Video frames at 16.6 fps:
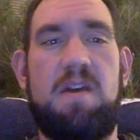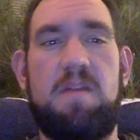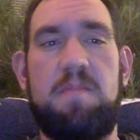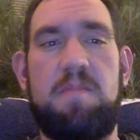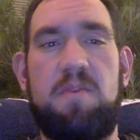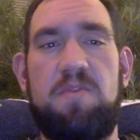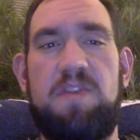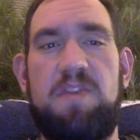
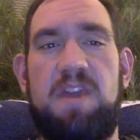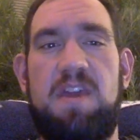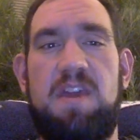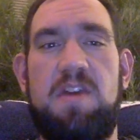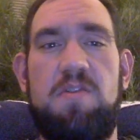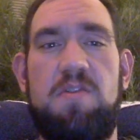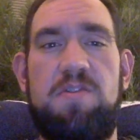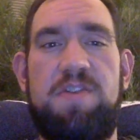both a
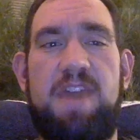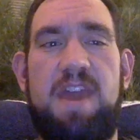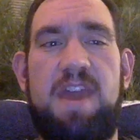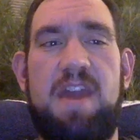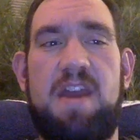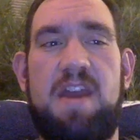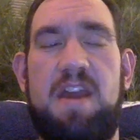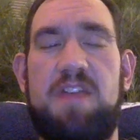youth
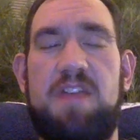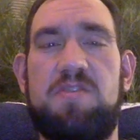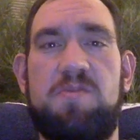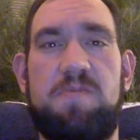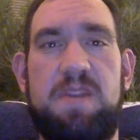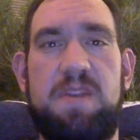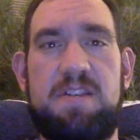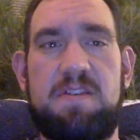and high
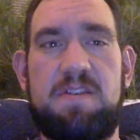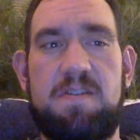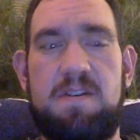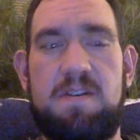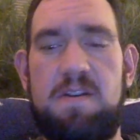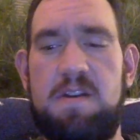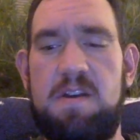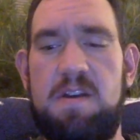school
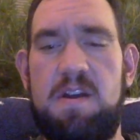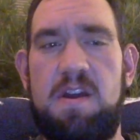wrestler.